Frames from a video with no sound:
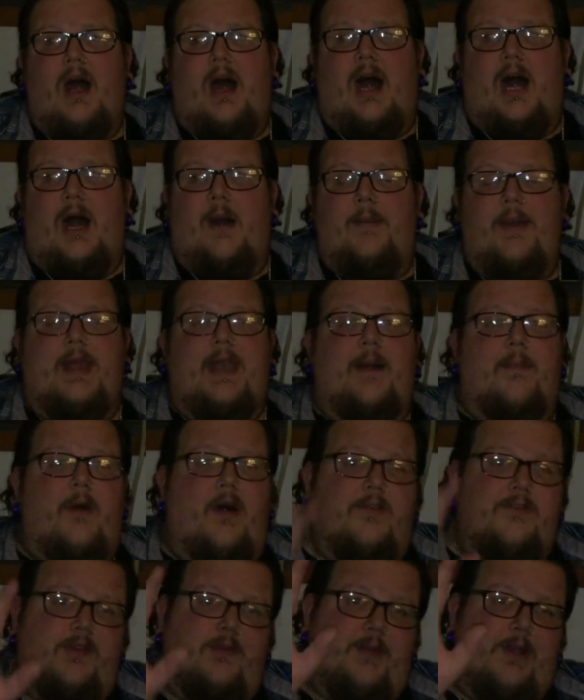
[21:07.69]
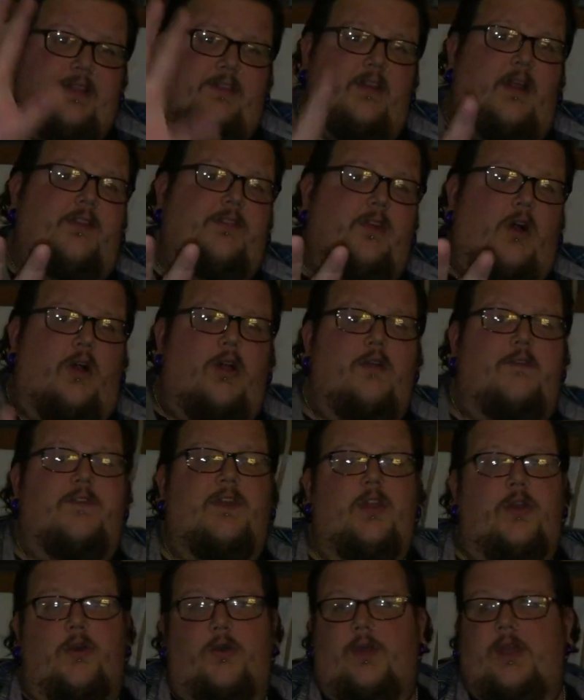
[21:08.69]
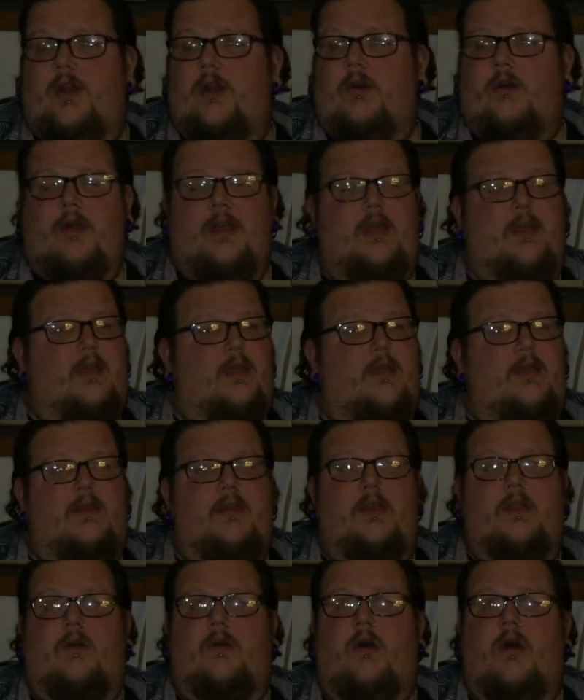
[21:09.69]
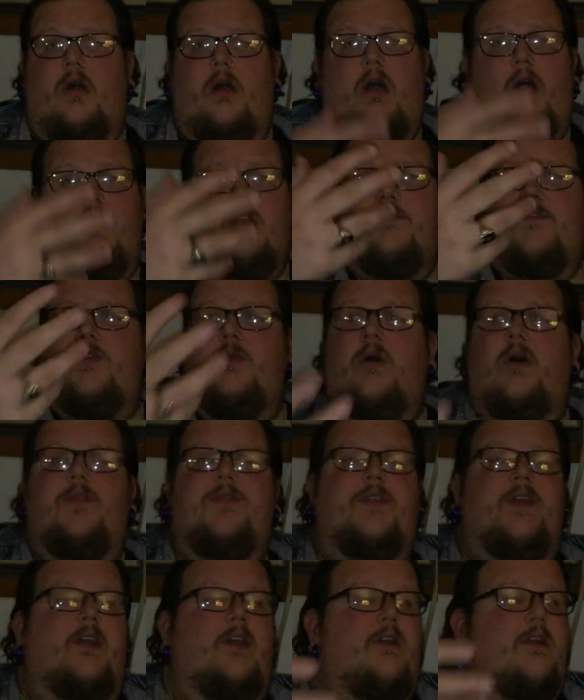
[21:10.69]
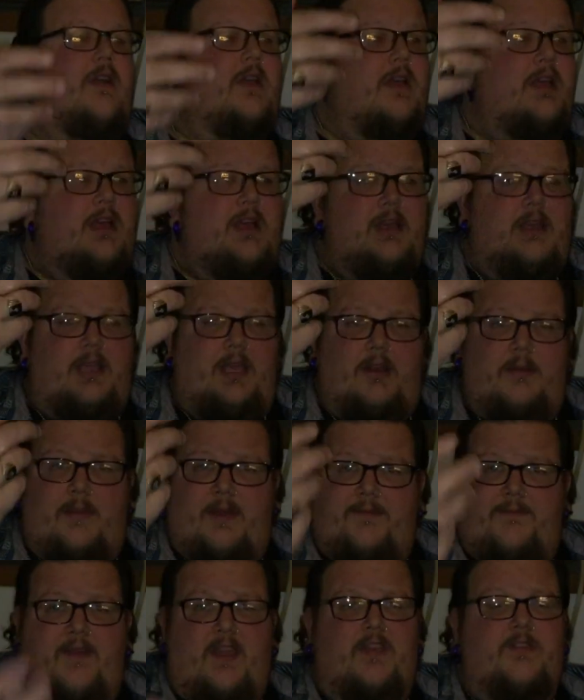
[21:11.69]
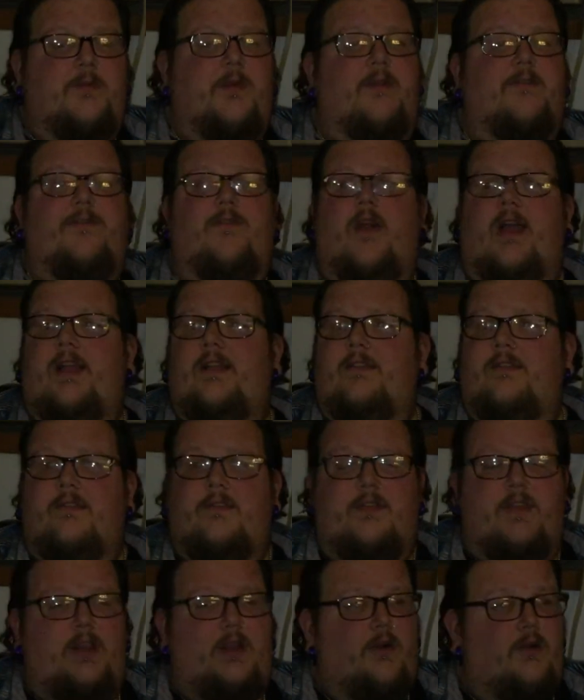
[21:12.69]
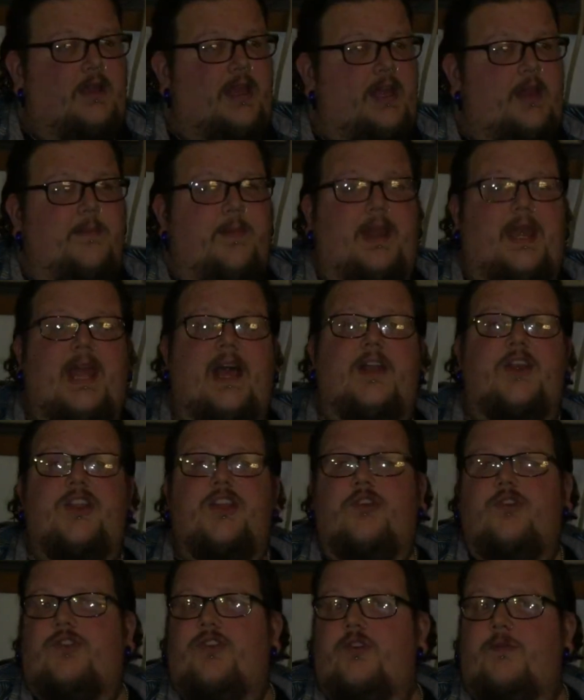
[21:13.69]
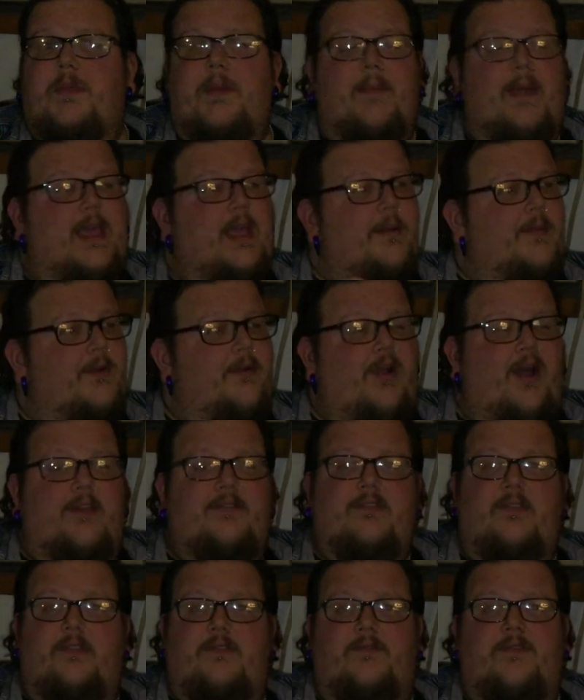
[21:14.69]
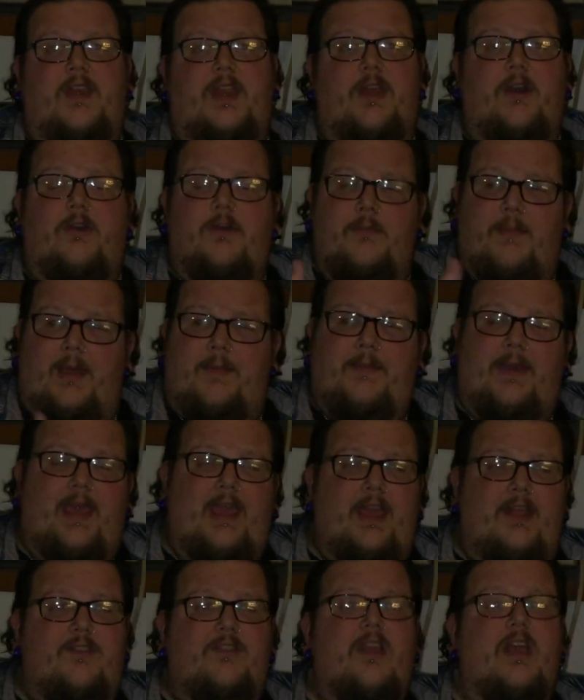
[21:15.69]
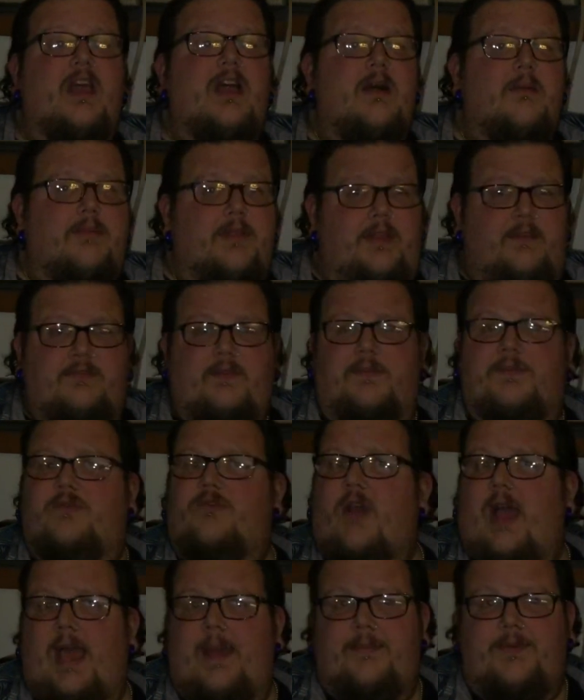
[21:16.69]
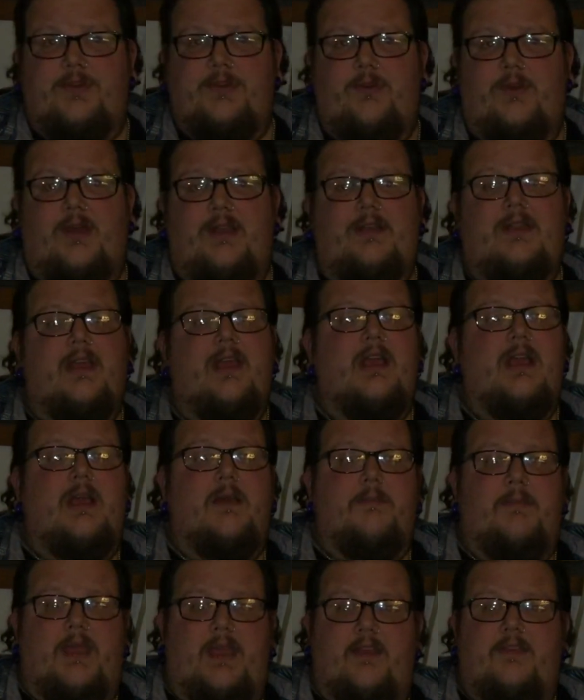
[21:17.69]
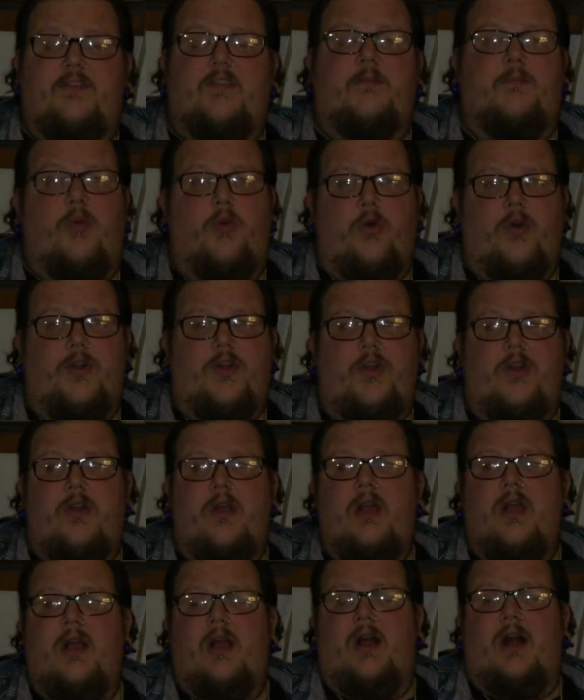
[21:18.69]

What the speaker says: And I'm also reaching out to all of you, you know, all of you out there, you know, my Facebook friends, you know, anybody on YouTube that might come across this video and my page, please subscribe to it, be a supporter,